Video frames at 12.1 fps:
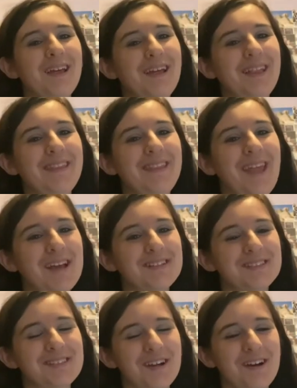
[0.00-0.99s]

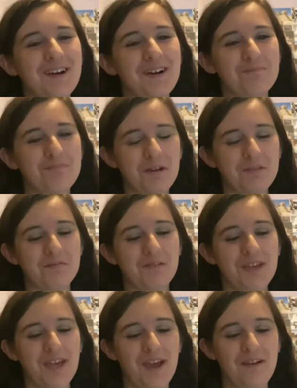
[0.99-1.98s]
Next up, we
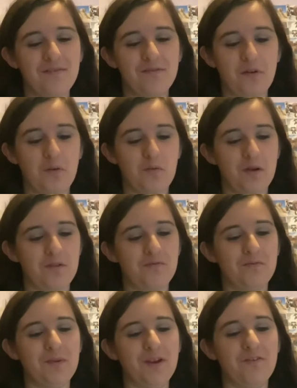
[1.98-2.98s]
have one of
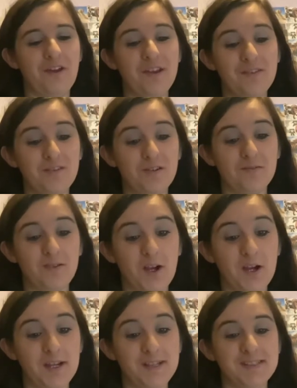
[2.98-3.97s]
my favourite
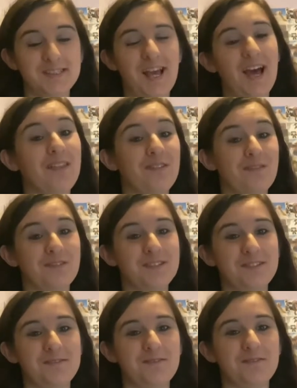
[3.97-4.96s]
rides at the
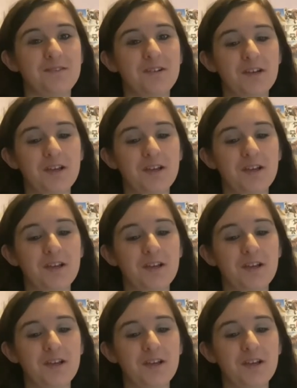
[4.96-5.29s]
resort.